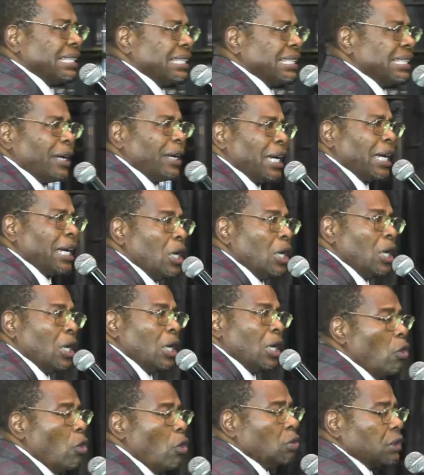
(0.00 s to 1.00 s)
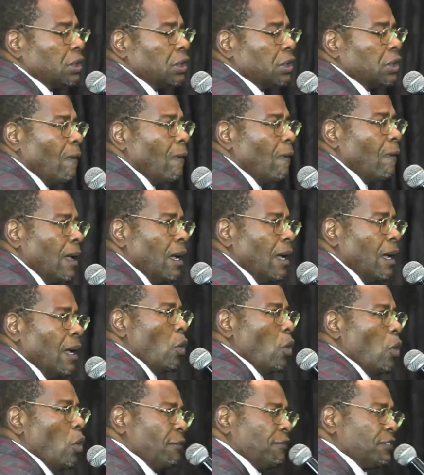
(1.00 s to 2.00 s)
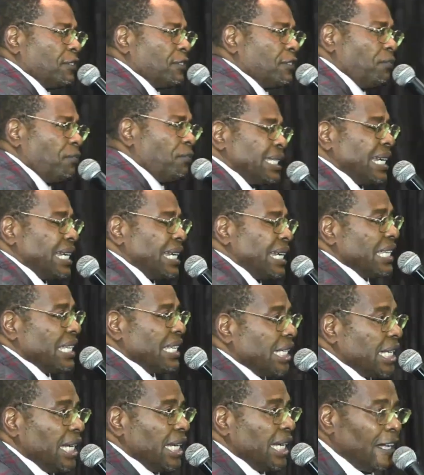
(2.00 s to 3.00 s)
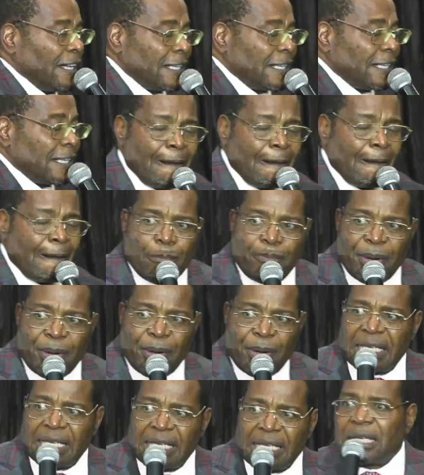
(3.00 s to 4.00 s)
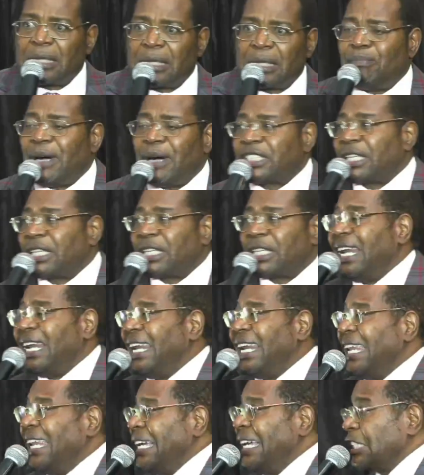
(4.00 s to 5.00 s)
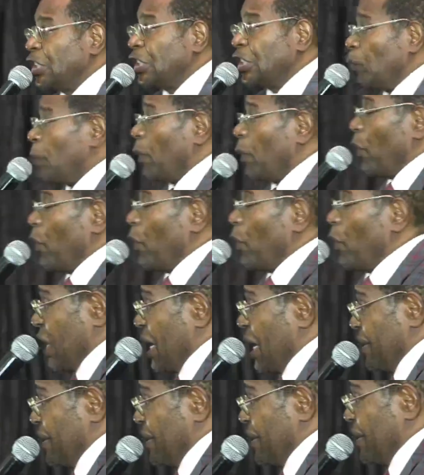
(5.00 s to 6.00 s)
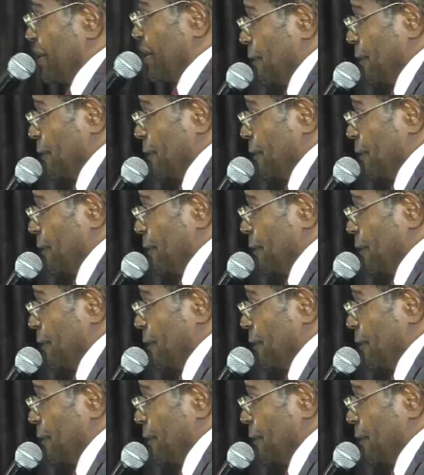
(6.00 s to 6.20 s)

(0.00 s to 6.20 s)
I'm getting old. We have defeated these kings, but there's still much land to be possessed.